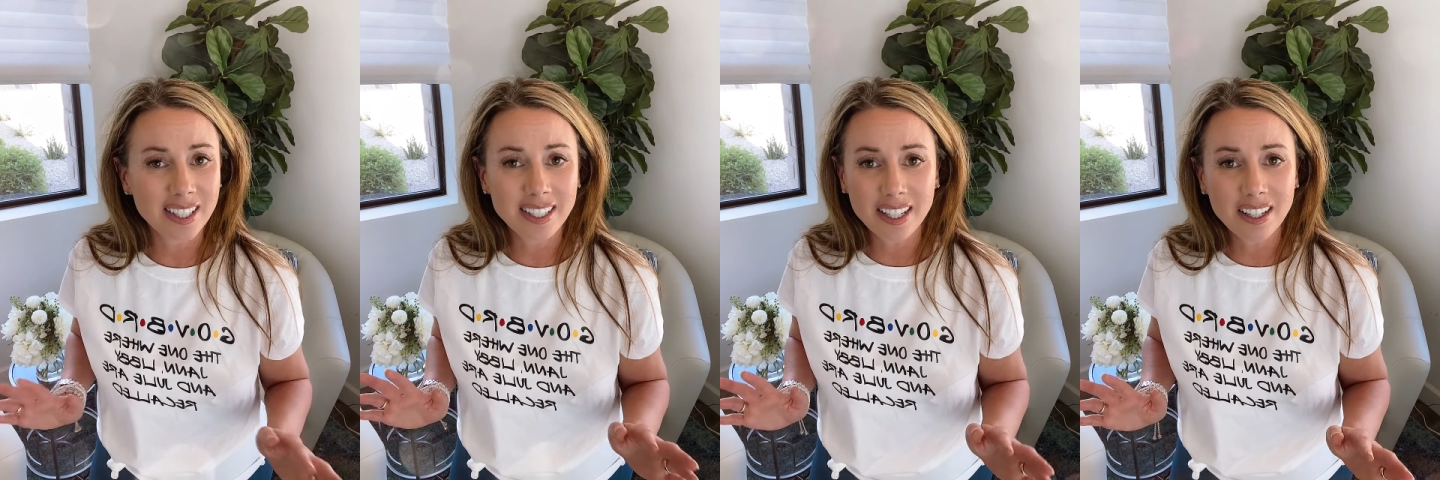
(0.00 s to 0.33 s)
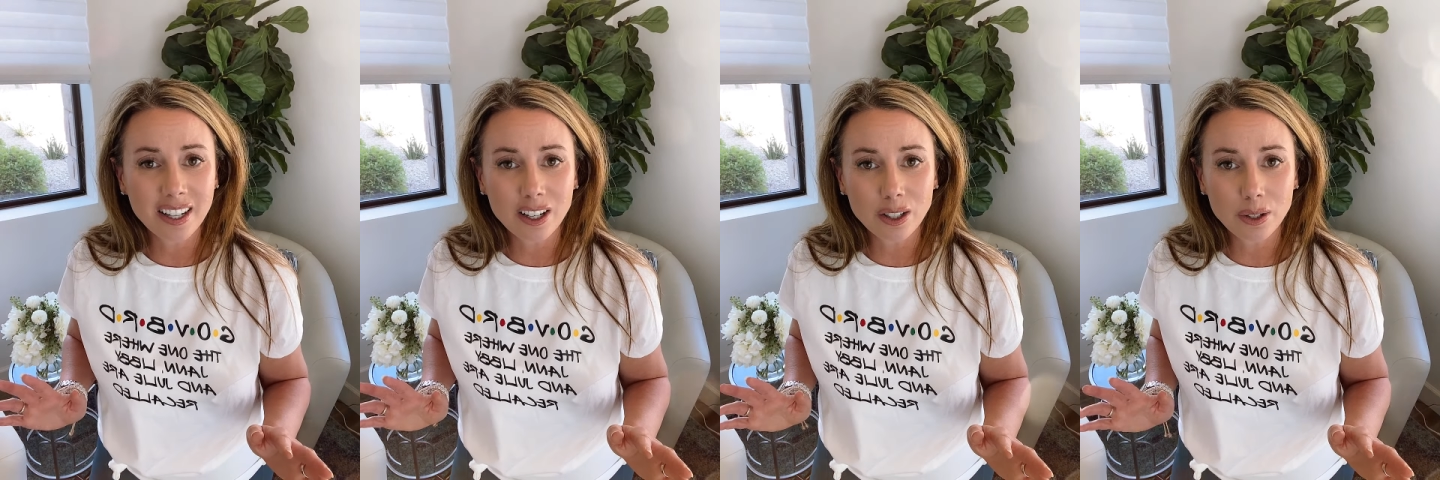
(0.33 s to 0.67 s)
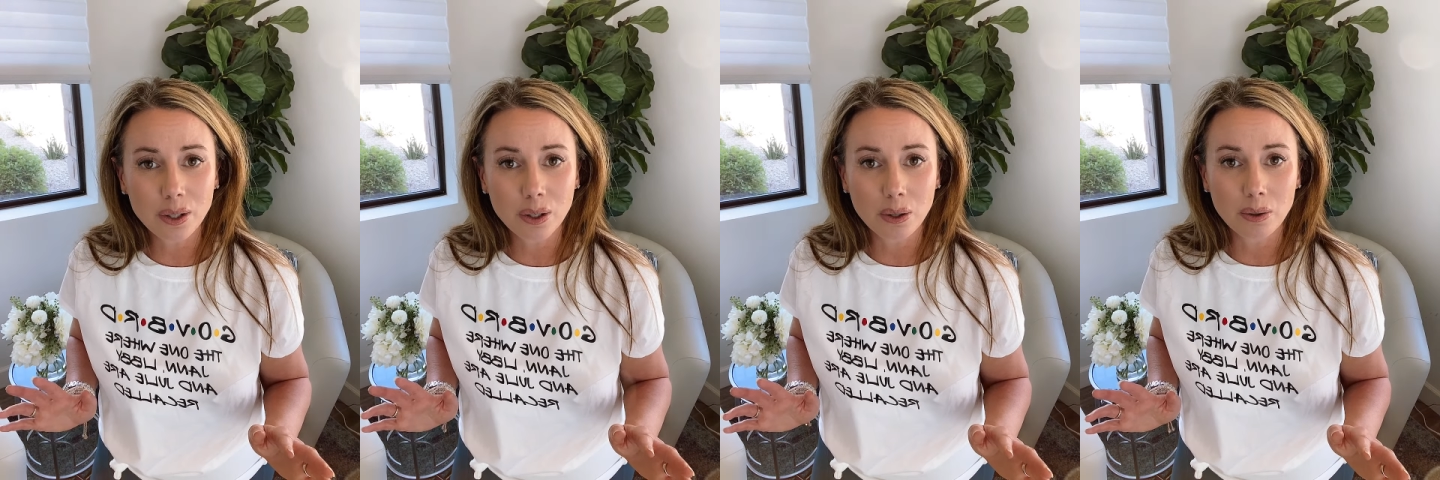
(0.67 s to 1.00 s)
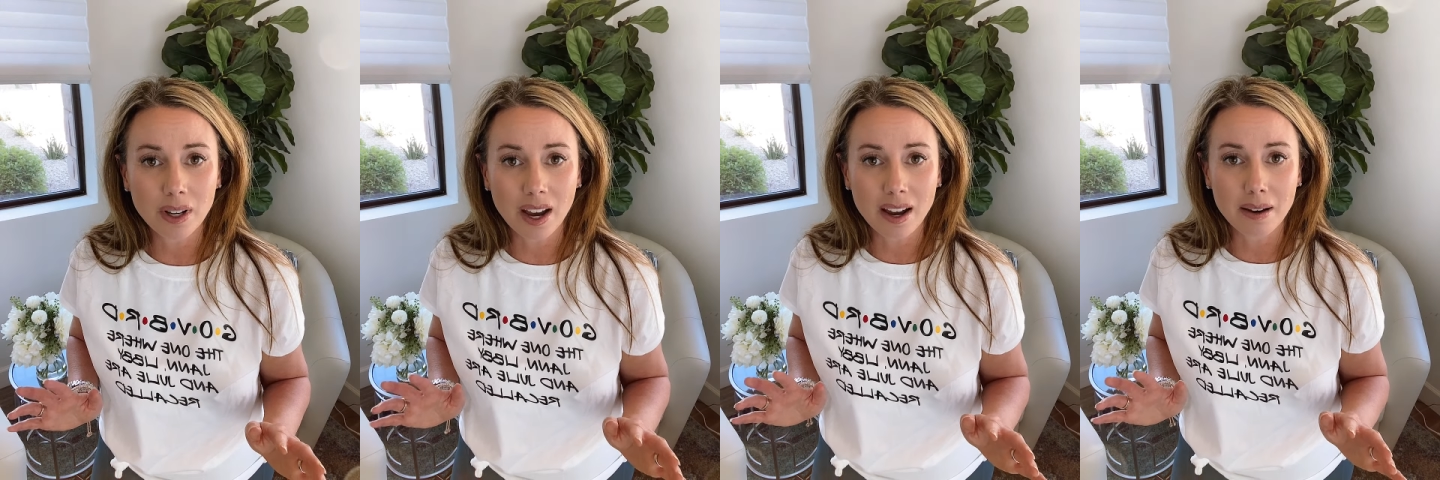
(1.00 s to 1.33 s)
it didn't
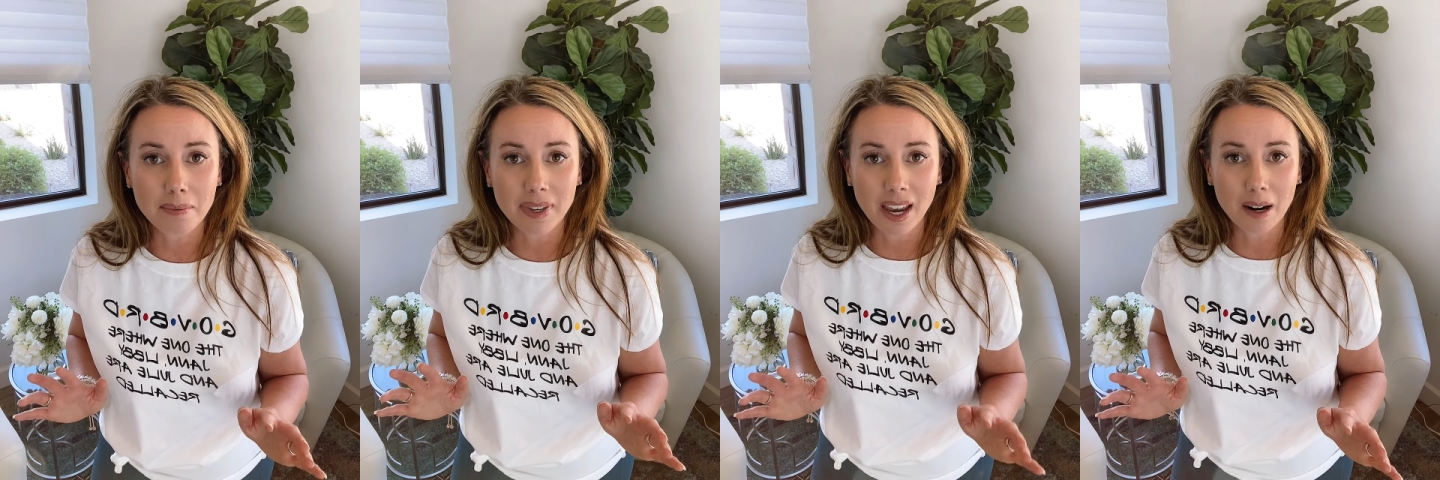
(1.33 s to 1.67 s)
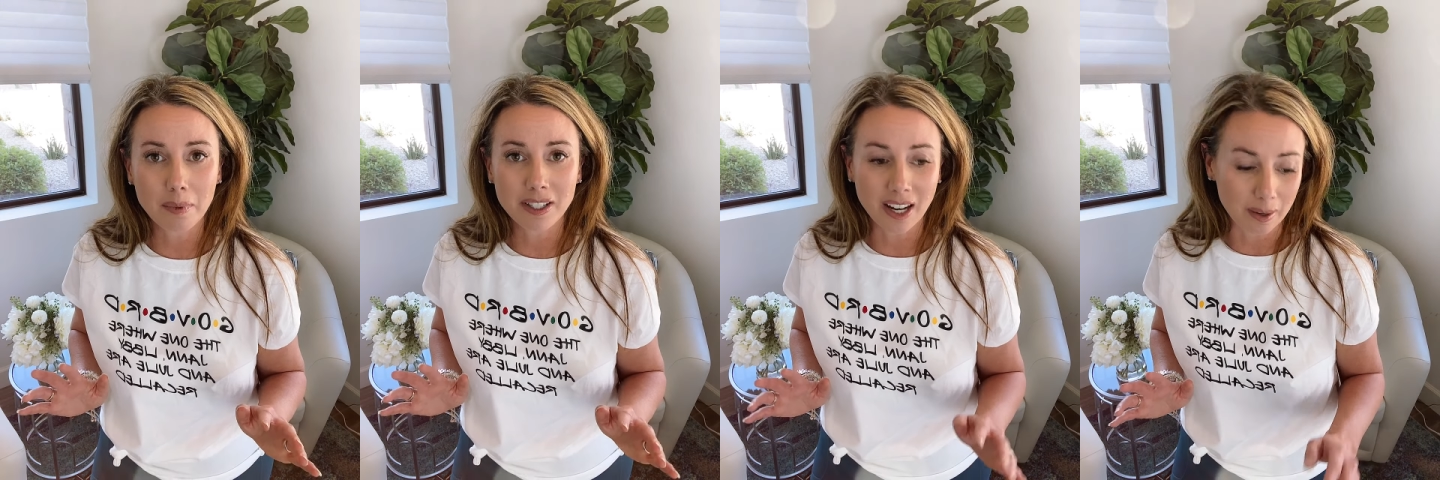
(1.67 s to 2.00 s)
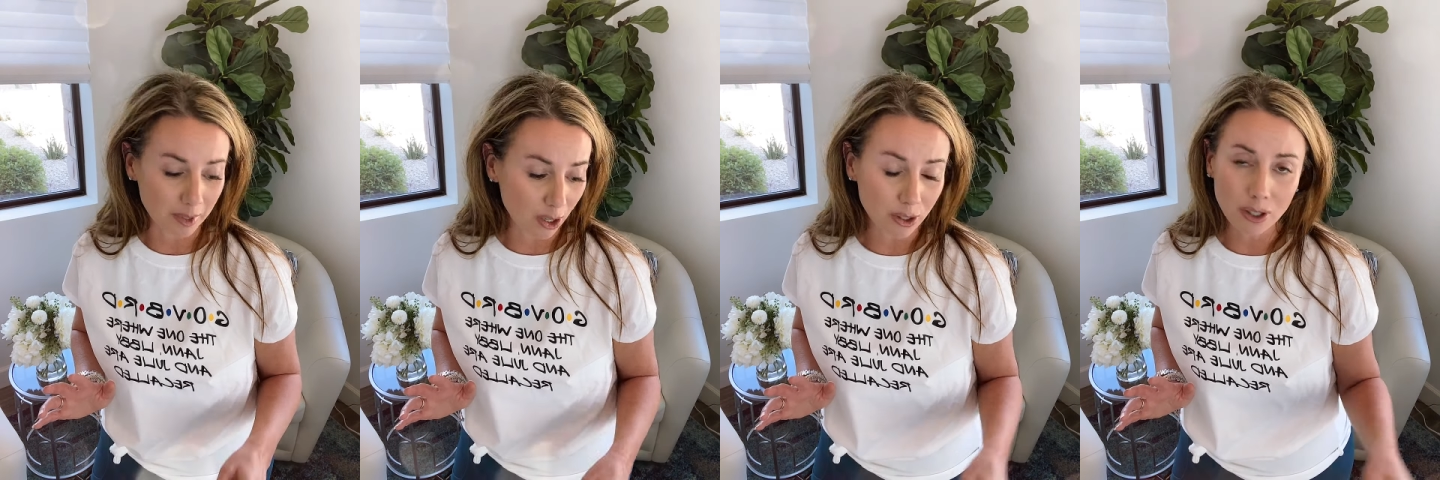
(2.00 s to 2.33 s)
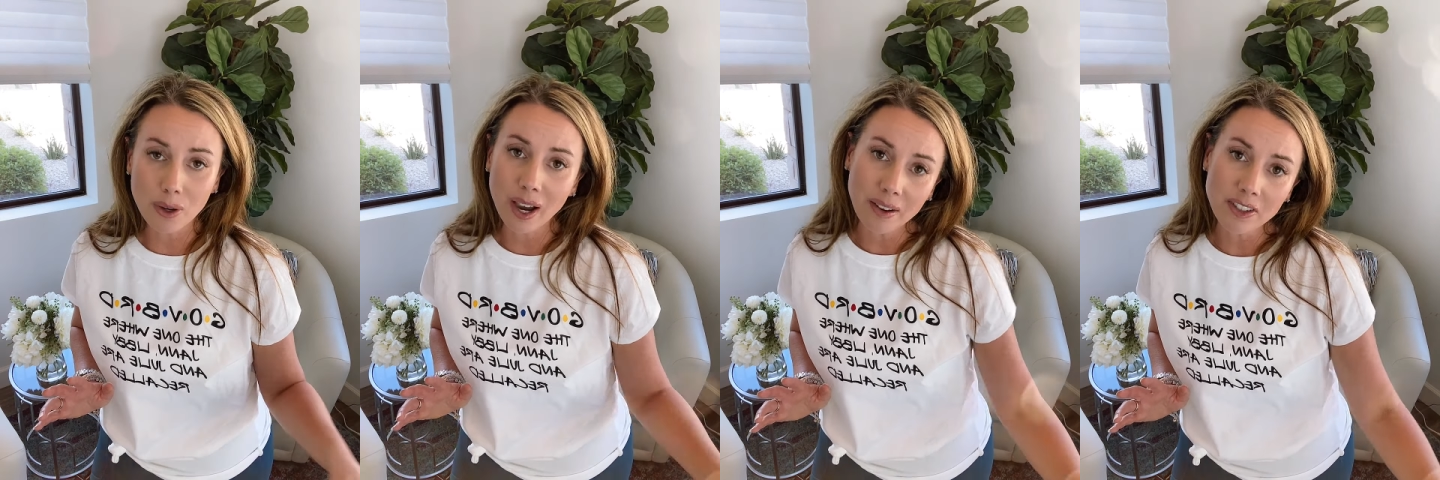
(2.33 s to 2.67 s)
include camera times, although
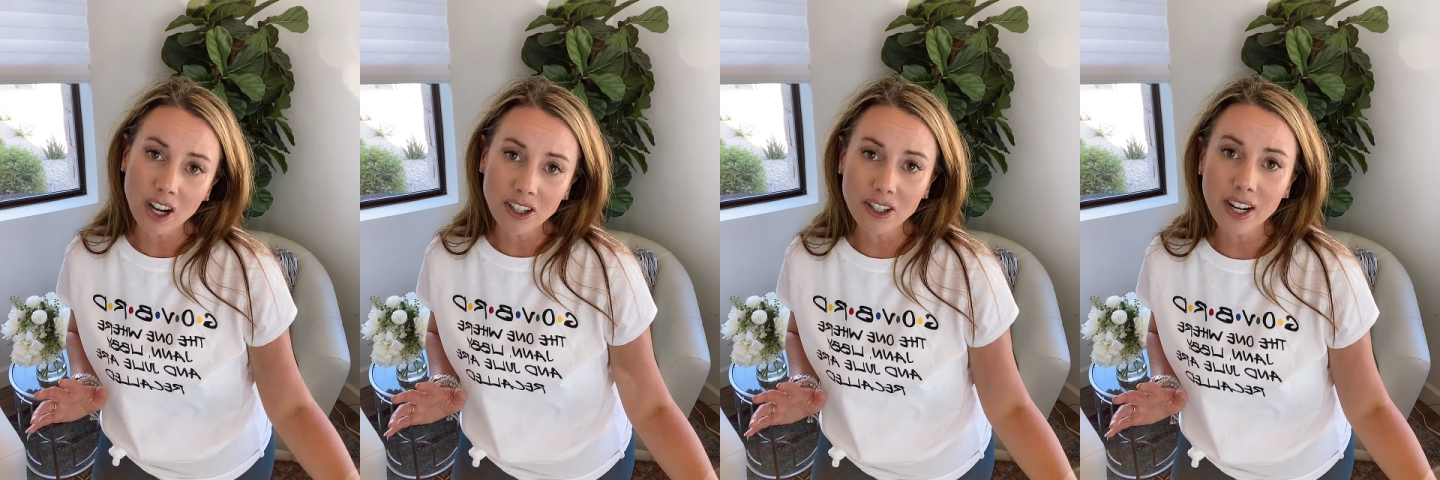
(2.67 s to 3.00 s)
you have Dr.